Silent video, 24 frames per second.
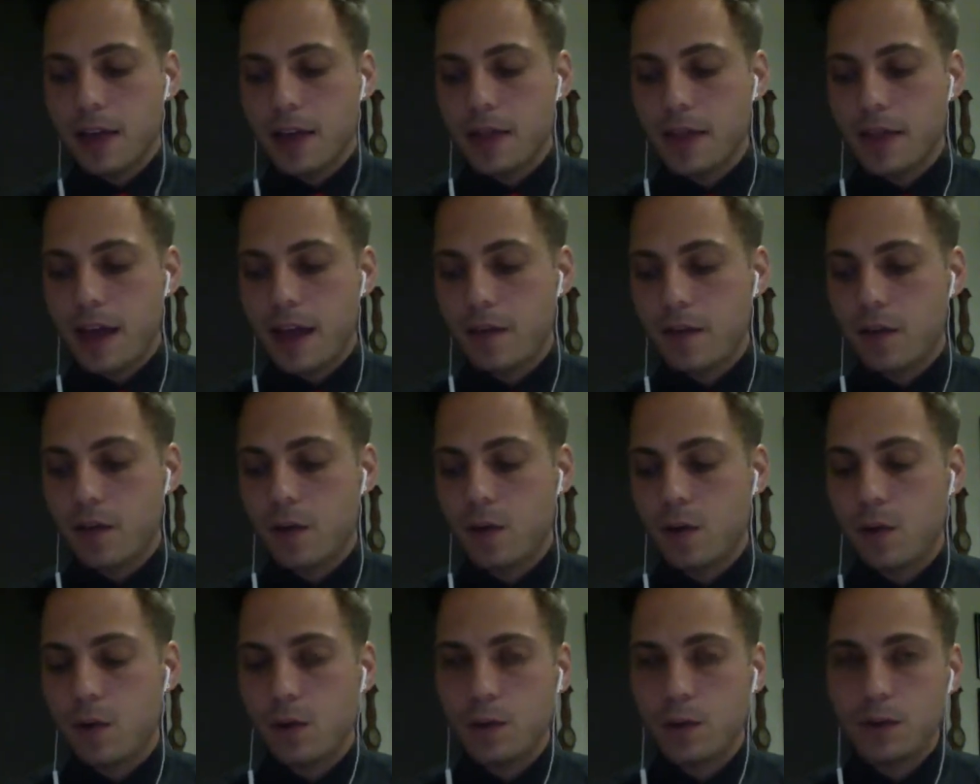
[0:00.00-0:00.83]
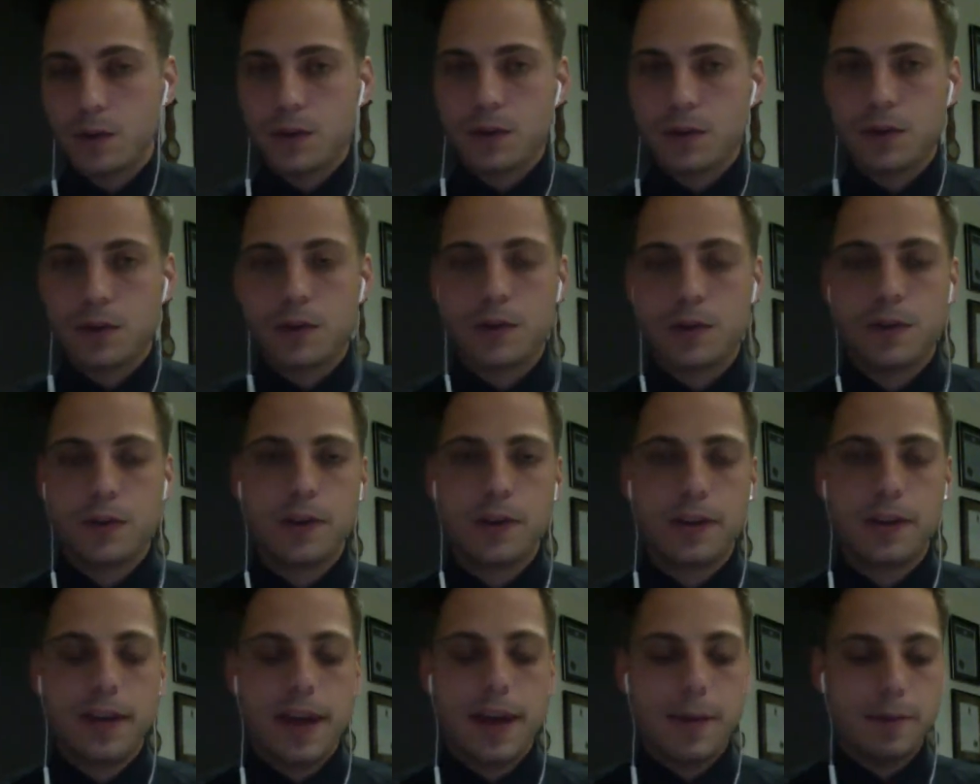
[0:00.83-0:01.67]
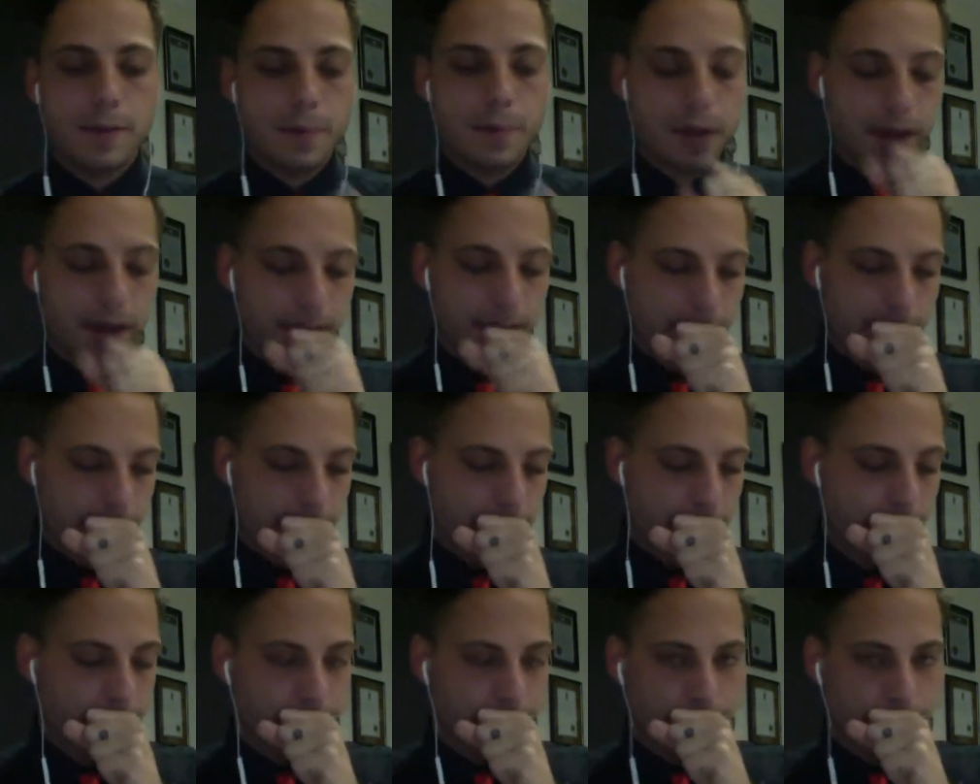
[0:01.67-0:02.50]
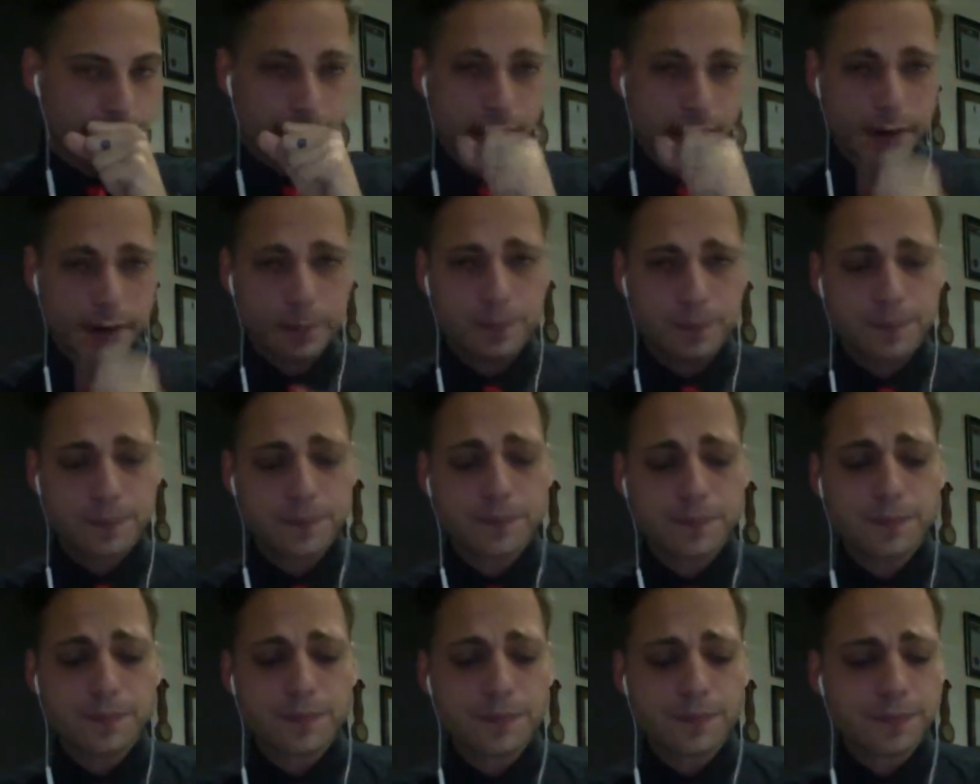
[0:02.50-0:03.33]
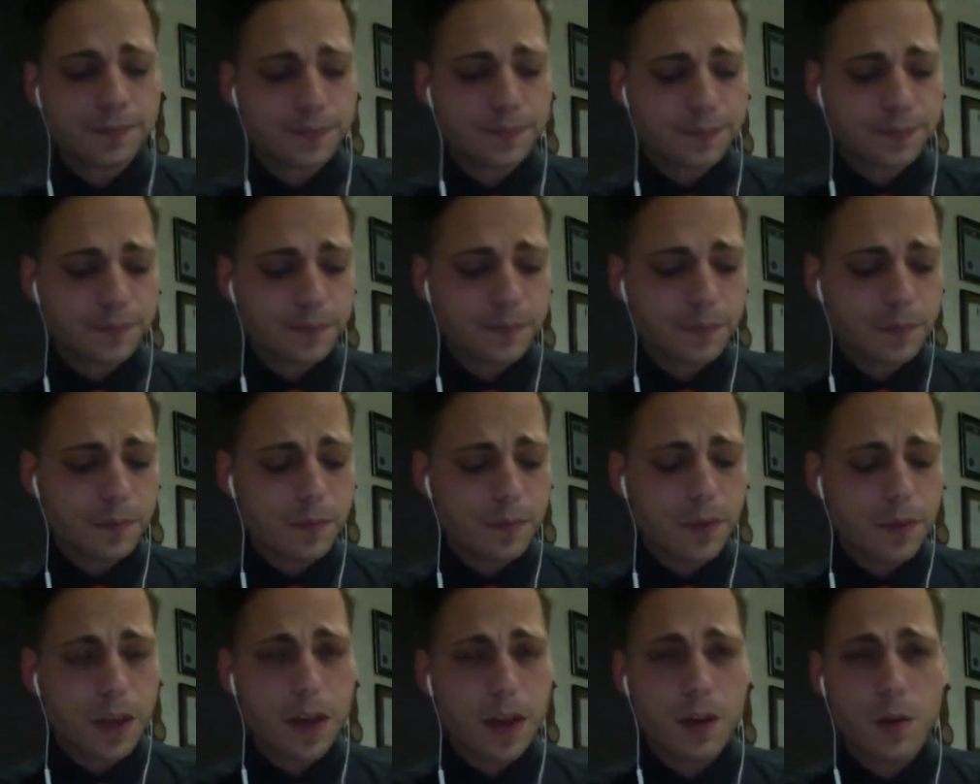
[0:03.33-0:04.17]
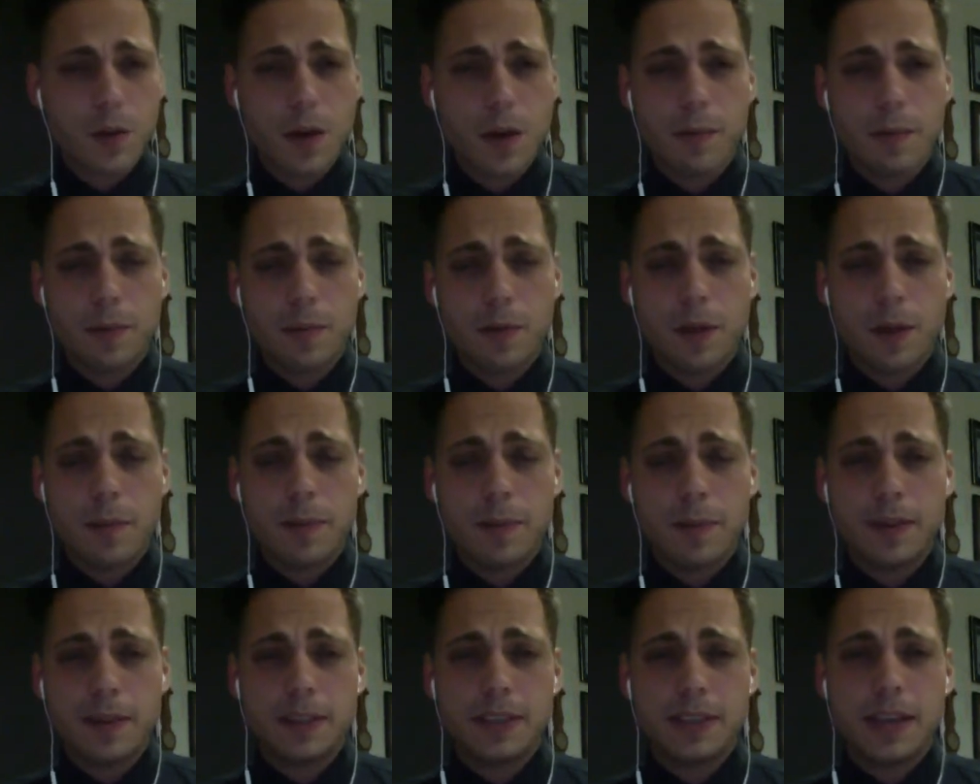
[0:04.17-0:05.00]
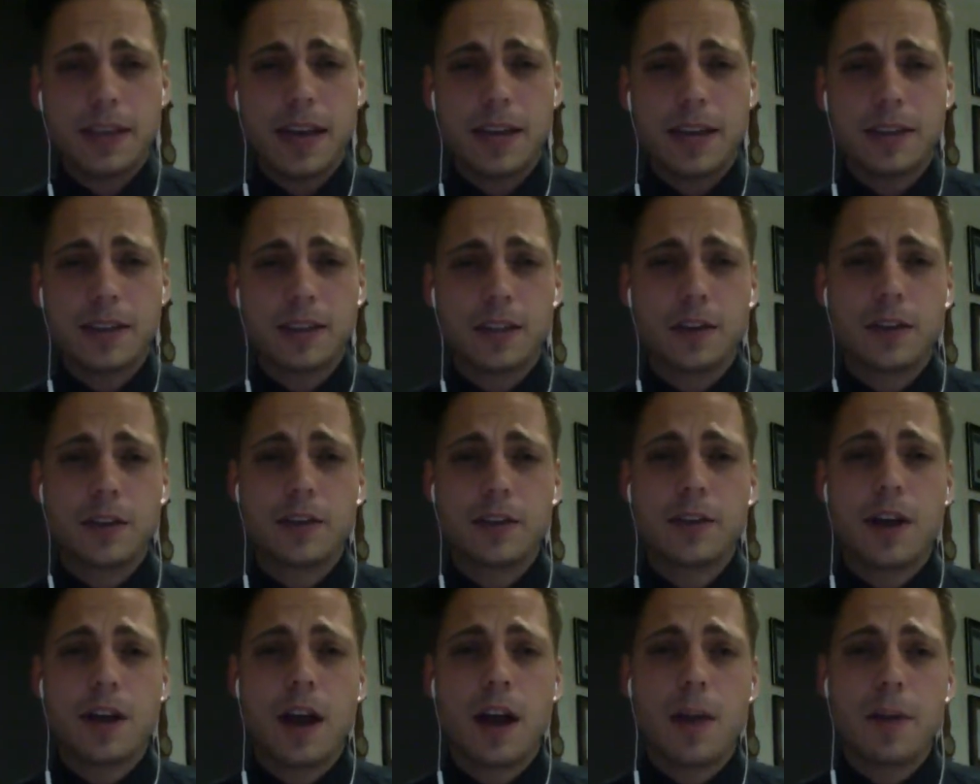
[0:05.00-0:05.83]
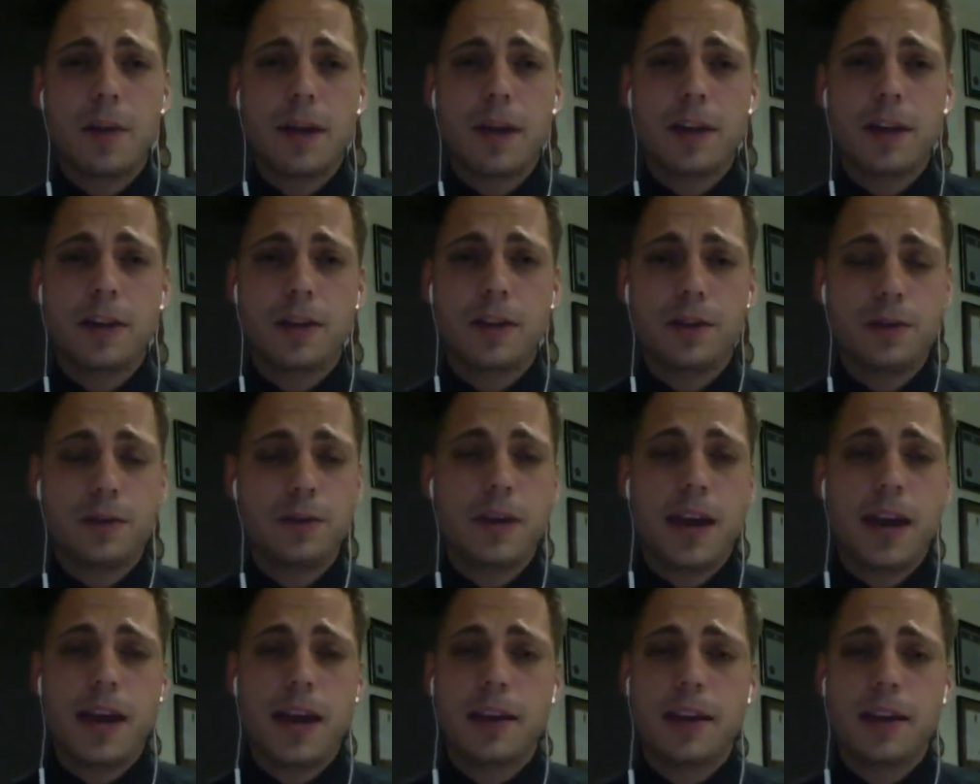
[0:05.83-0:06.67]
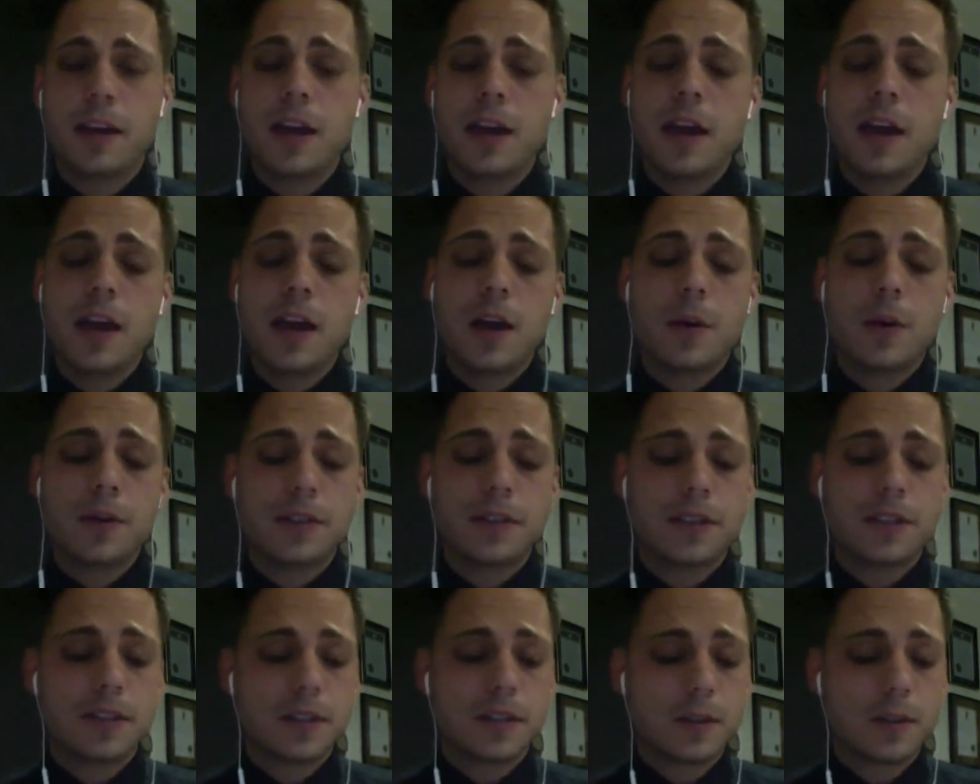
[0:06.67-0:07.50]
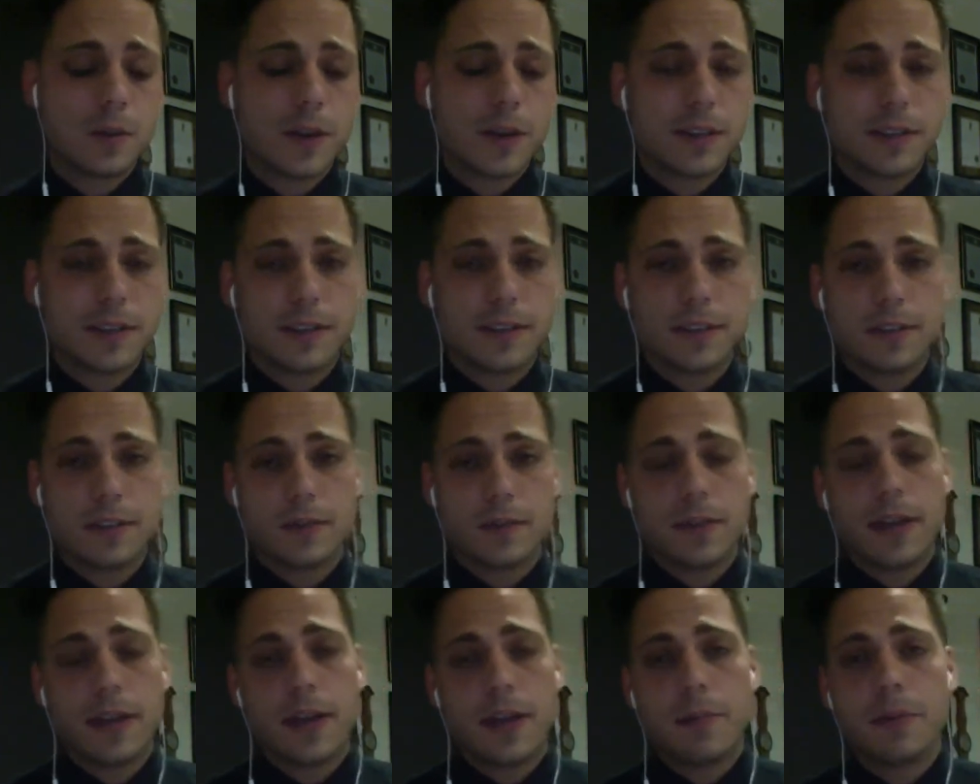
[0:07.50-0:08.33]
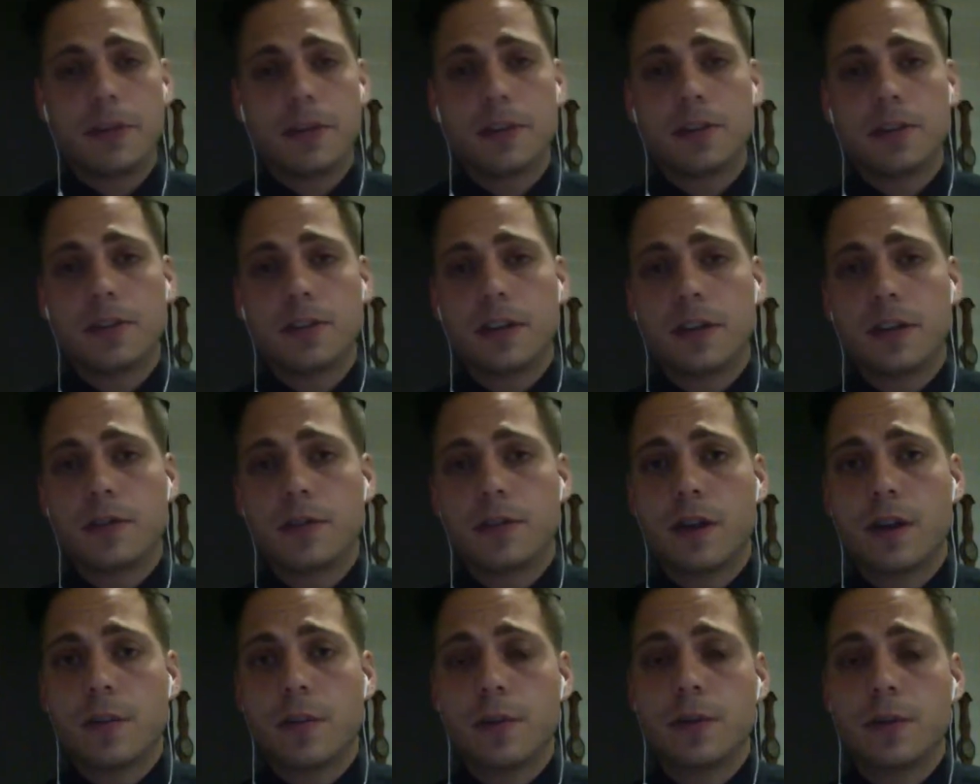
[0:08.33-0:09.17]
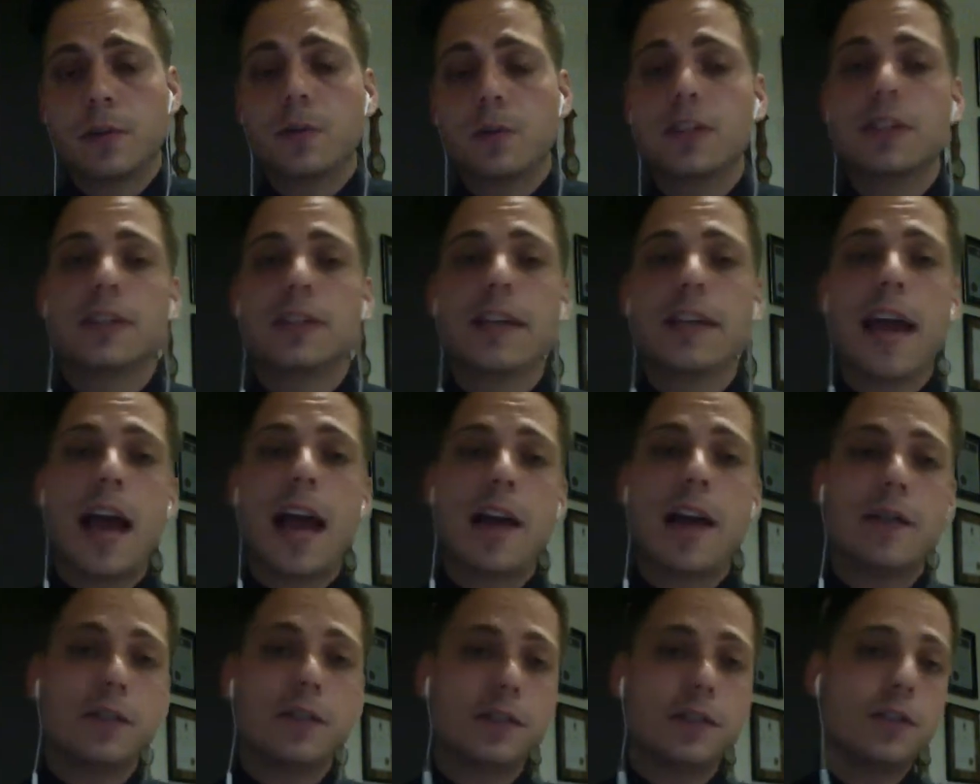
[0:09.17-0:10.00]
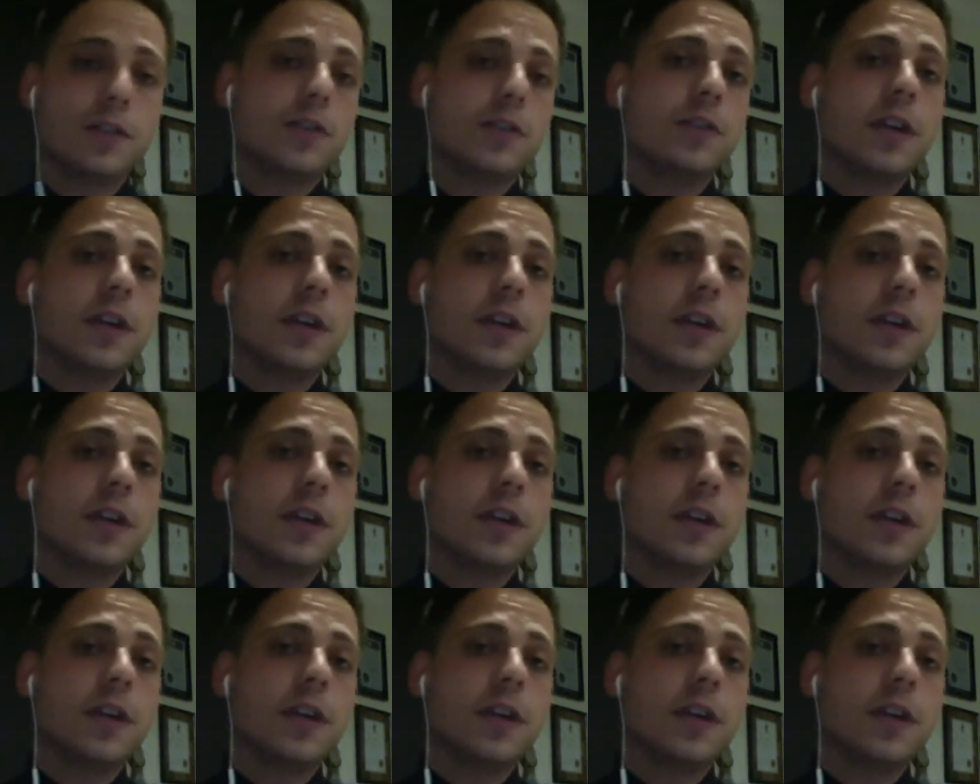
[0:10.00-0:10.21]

That role also kept me, pardon, quite busy and a lot of the time in QCAT, which is the Queensland Civil and Administrative Tribunal, which is the avenue